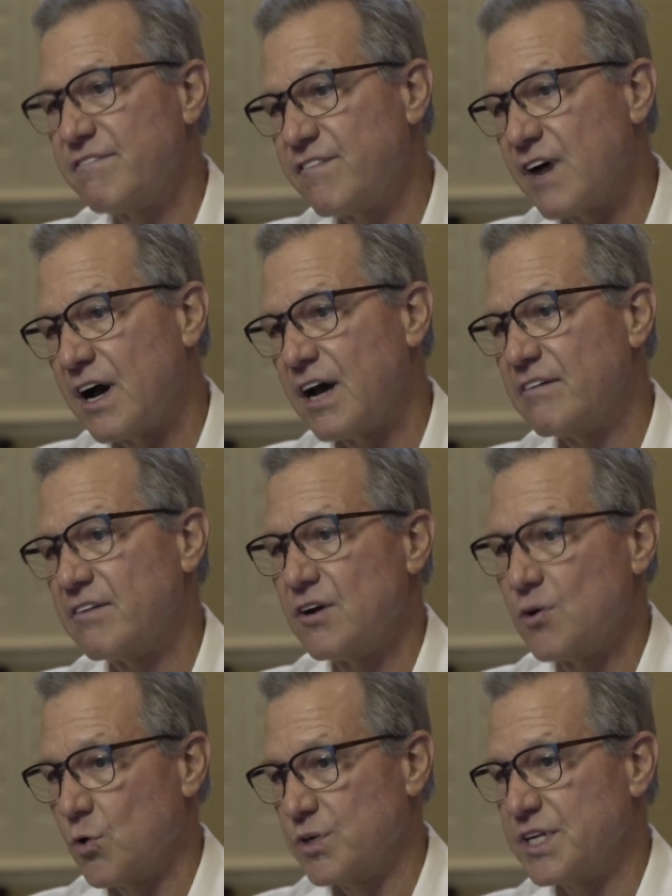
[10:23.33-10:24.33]
5,
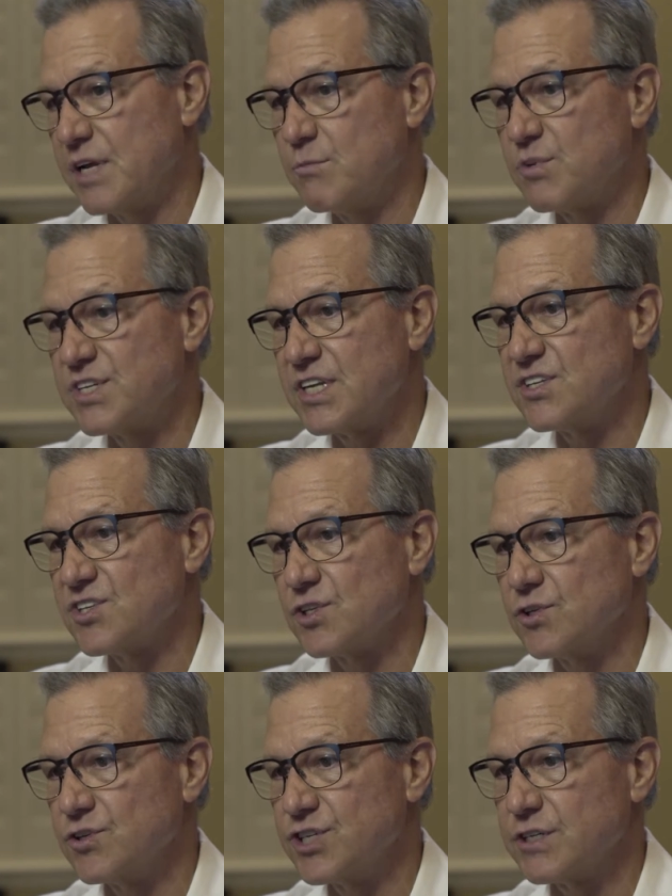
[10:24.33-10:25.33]
or 10%
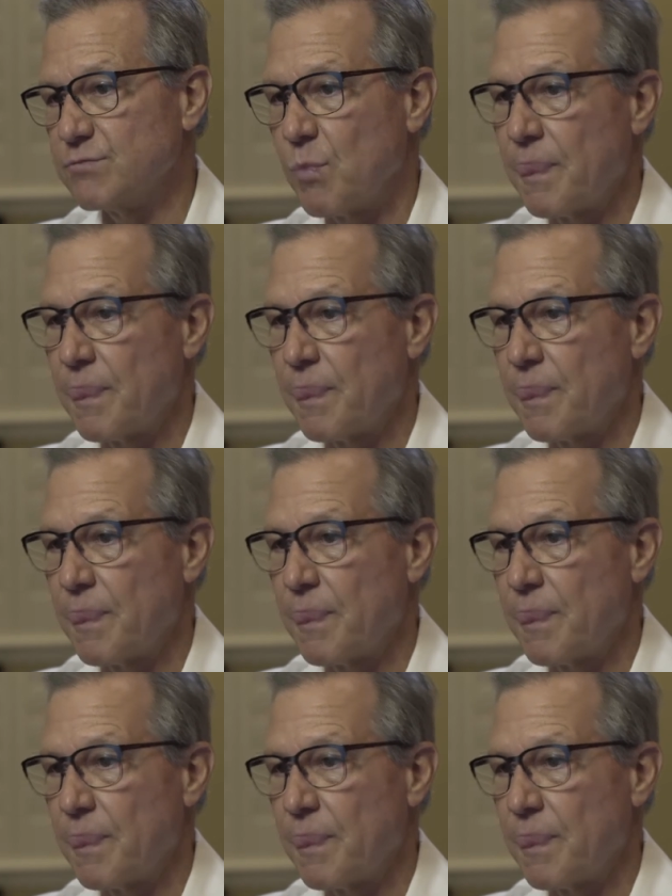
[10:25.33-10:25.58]
solution,